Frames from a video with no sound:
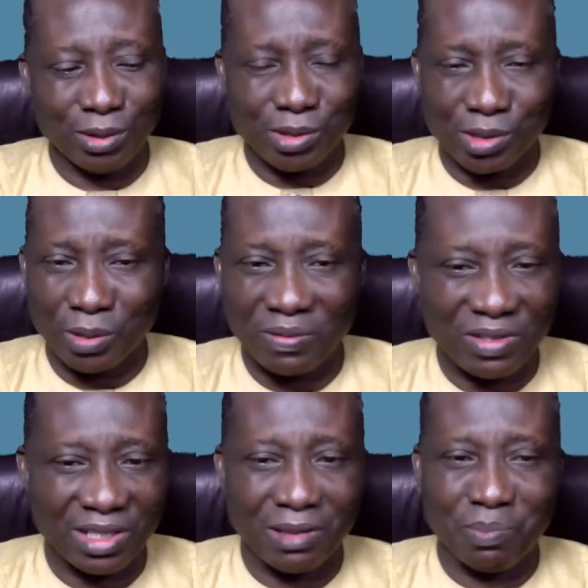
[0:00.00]
ozone
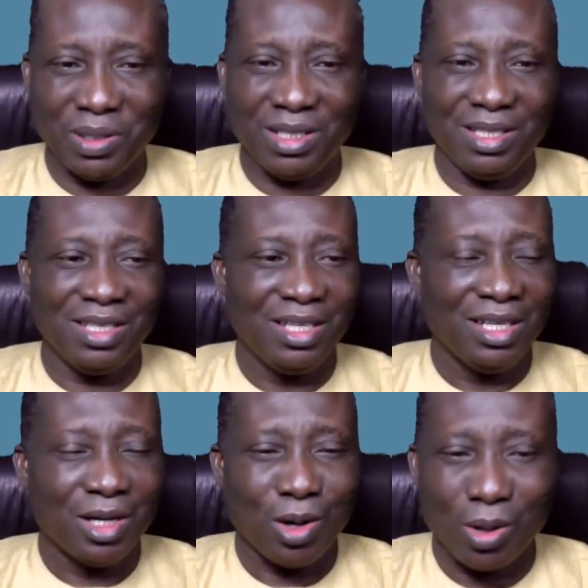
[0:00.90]
therapy,
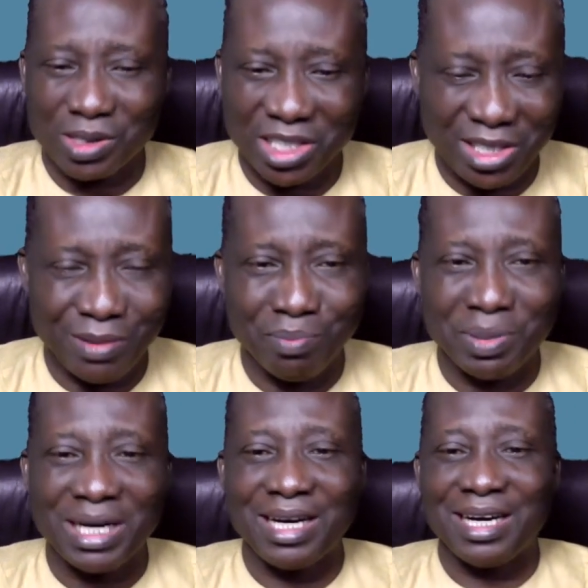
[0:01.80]
oxygen
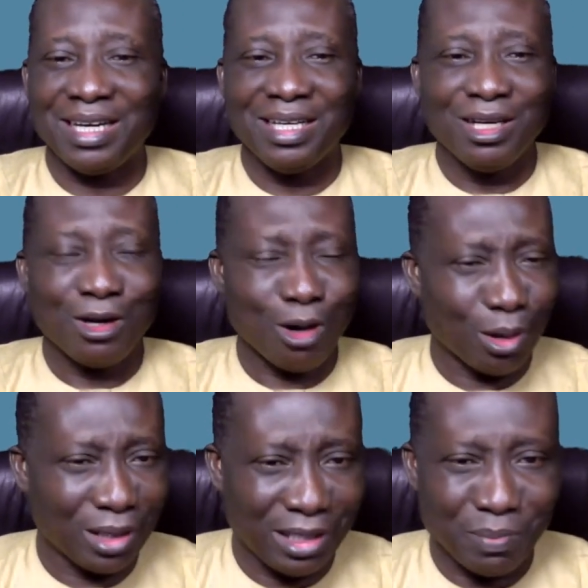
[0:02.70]
bar,
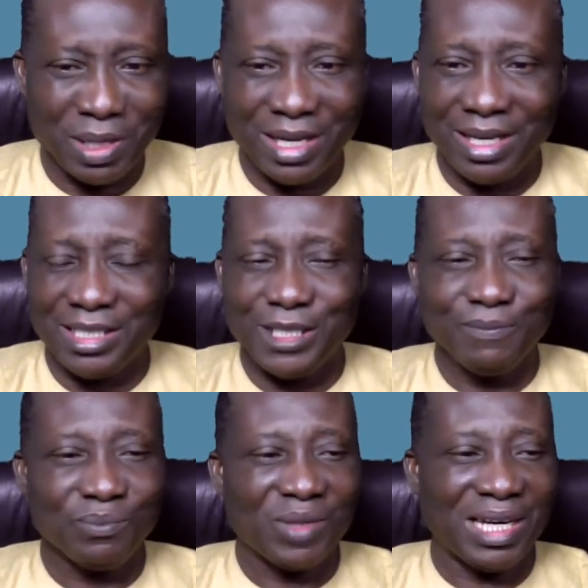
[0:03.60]
undermed,
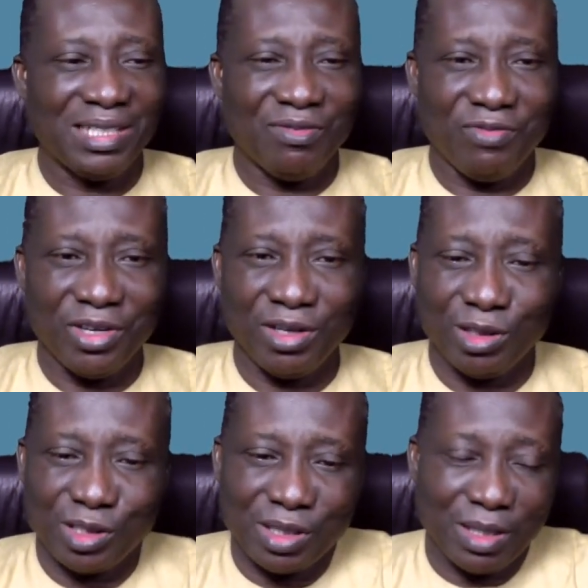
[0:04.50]
and the
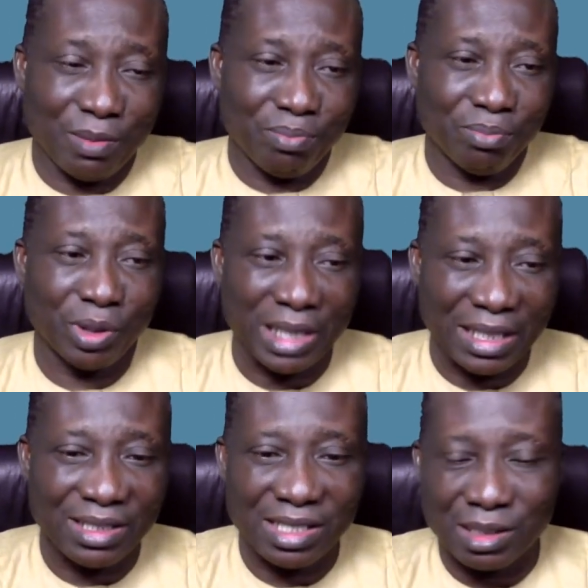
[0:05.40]
various
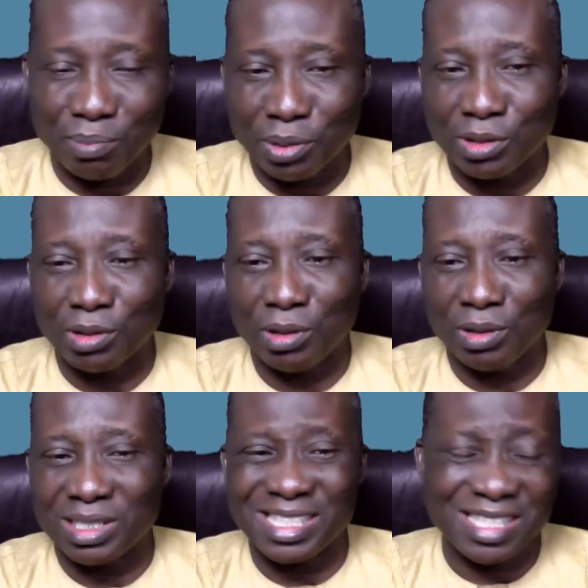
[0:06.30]
modalities and
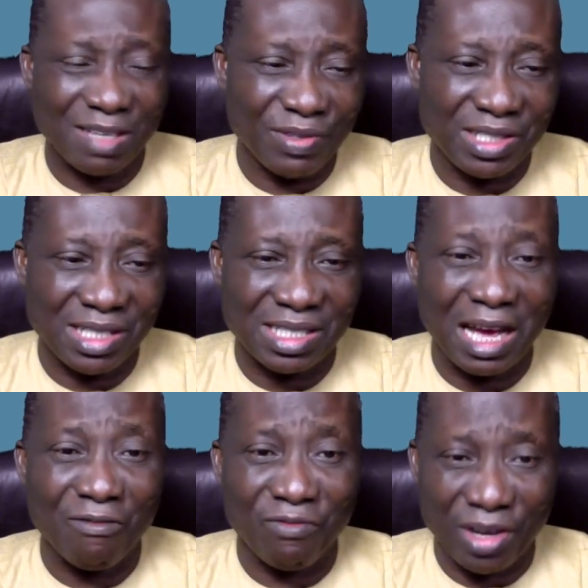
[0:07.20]
protocols and services
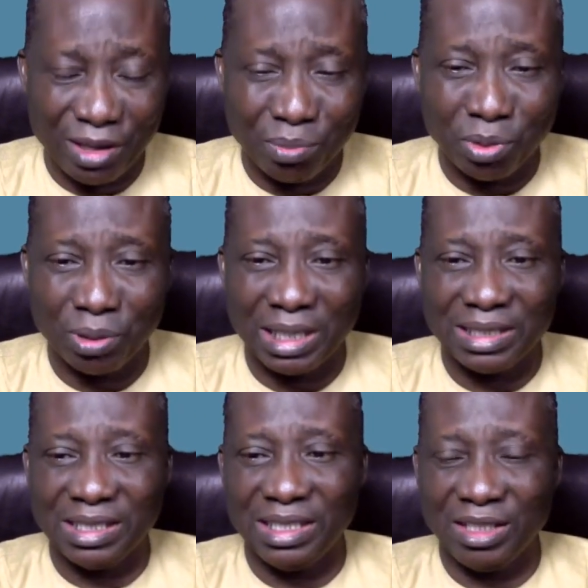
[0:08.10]
available at
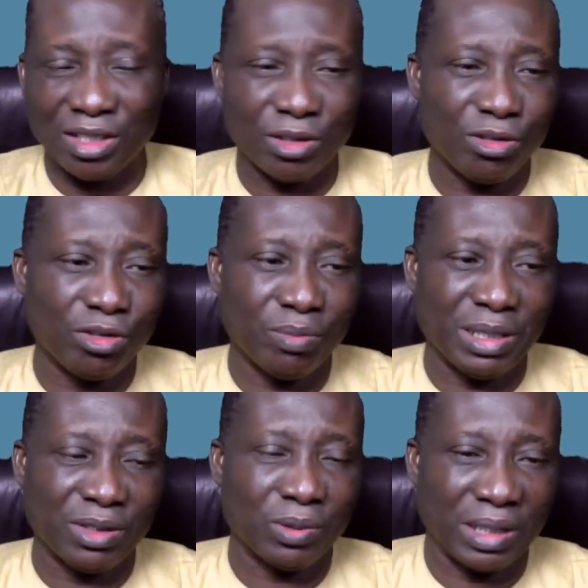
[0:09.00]
the in-country
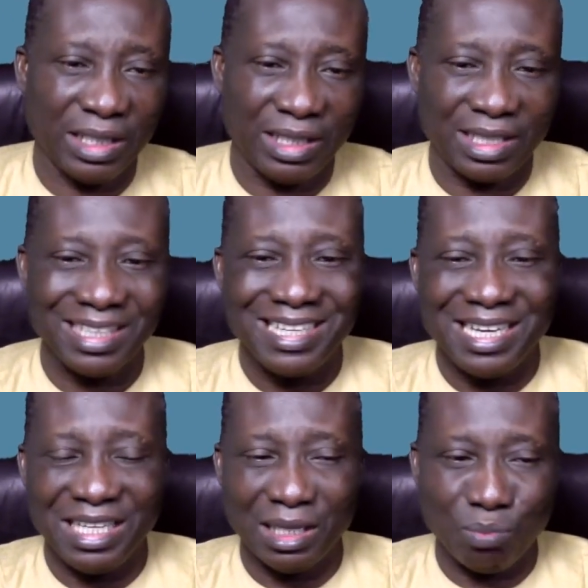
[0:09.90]
medical clinic
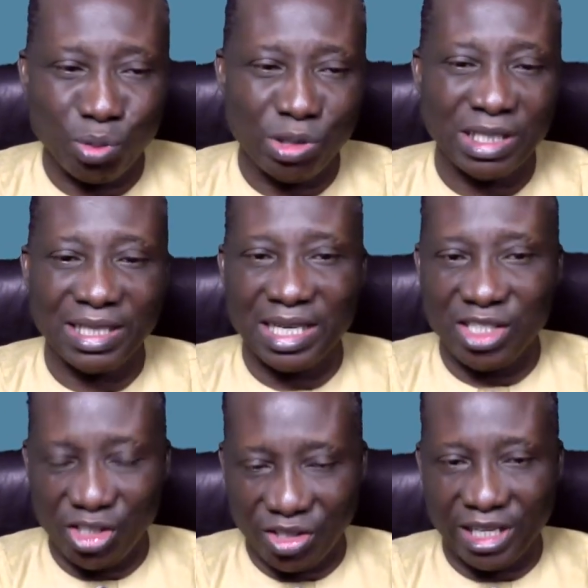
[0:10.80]
in Abuja,
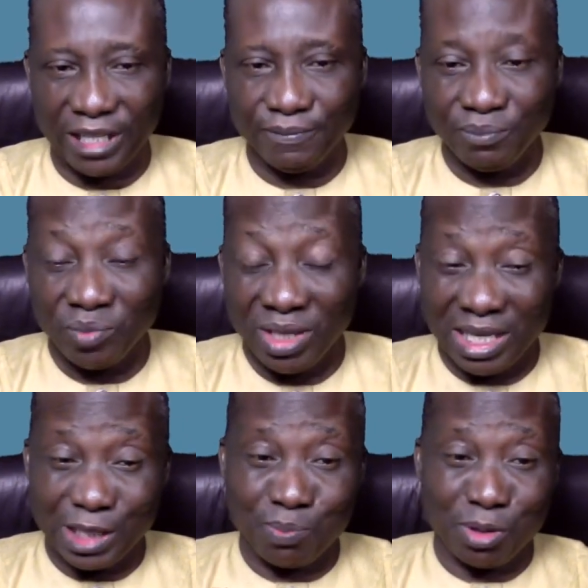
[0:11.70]
Nigeria. He
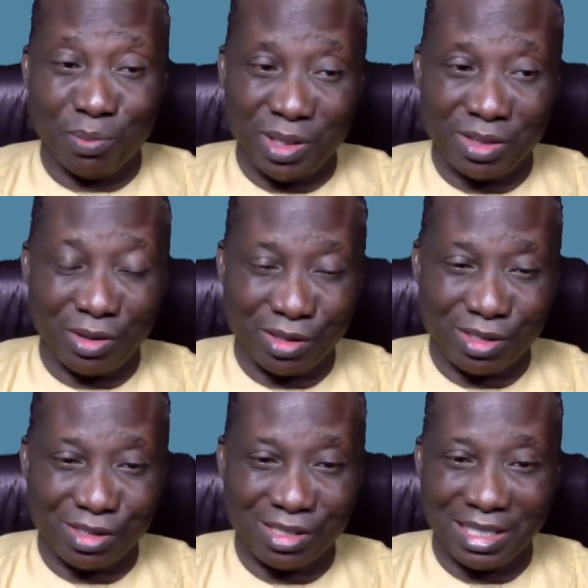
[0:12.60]
has promised
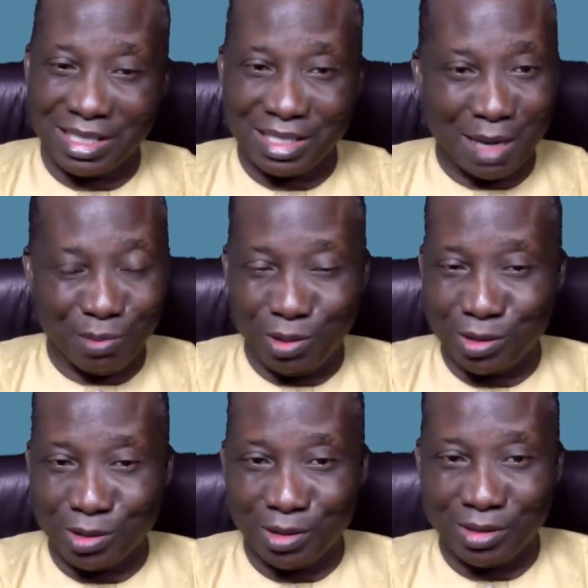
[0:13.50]
us that as time
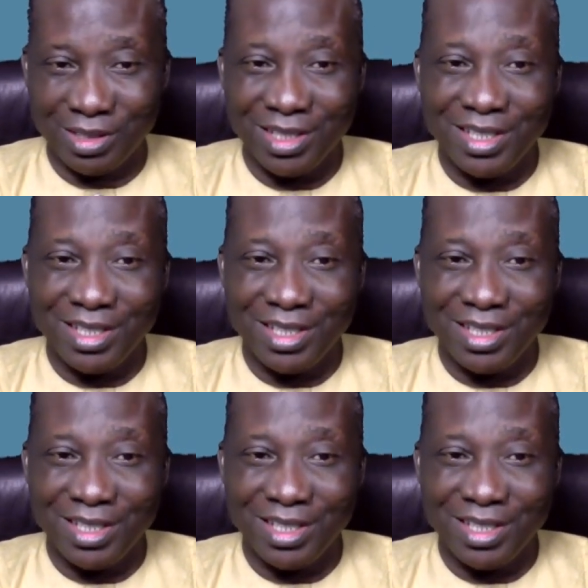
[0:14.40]
goes on,